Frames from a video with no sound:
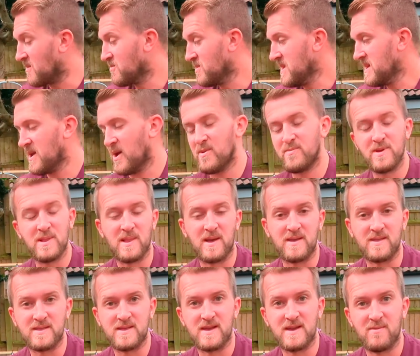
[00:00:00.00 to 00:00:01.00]
I really hope you
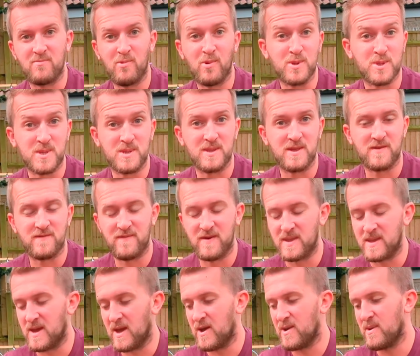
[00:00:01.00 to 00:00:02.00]
like watching this
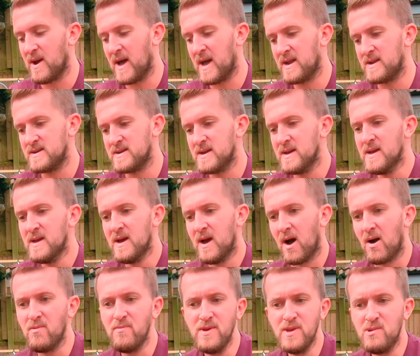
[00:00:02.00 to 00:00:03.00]
video, and
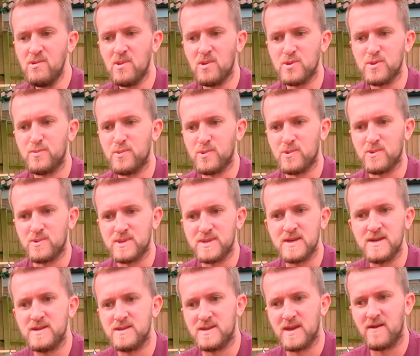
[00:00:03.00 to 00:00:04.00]
I'm going to be doing lots more
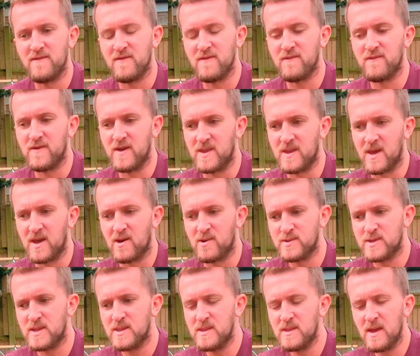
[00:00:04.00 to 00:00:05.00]
seed saving
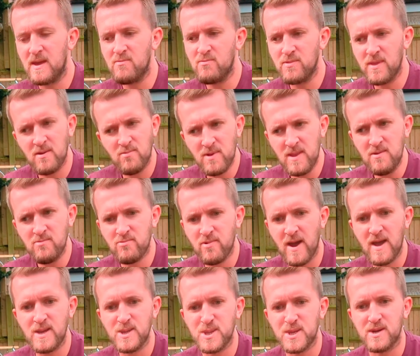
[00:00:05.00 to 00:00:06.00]
videos, and they really
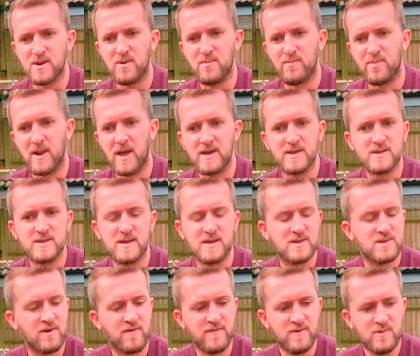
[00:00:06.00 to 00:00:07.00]
range in
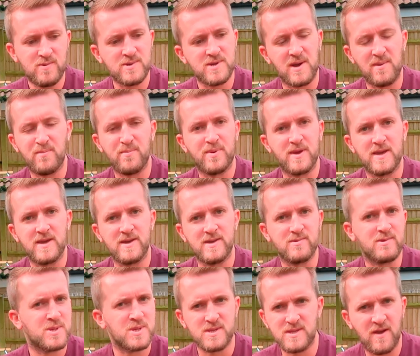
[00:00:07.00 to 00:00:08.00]
complexity. So I've sort of done
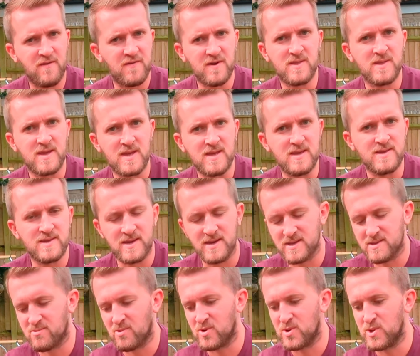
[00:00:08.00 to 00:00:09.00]
peas, which is definitely the
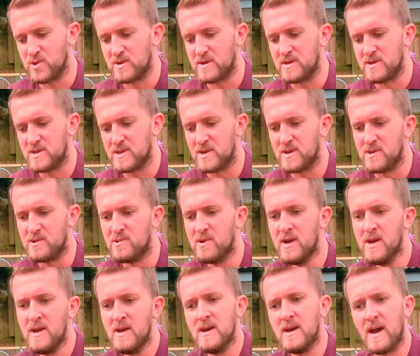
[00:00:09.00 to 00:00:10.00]
easiest one you can do,
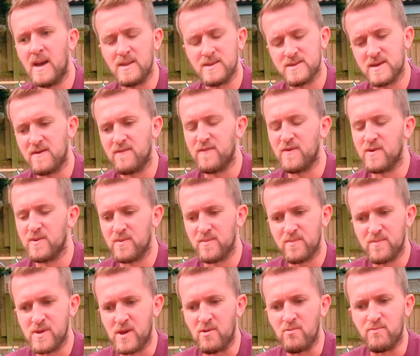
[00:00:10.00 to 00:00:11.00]
and same for
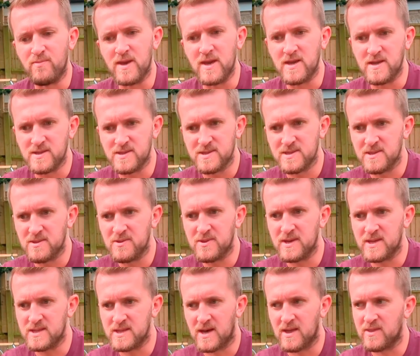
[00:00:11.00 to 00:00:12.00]
beans and
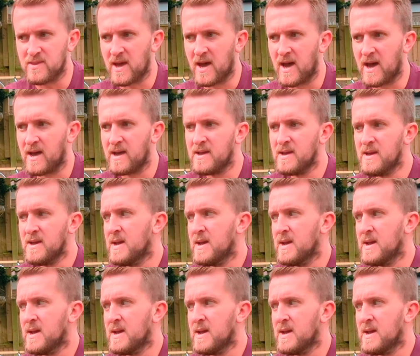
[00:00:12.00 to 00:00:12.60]
things like that.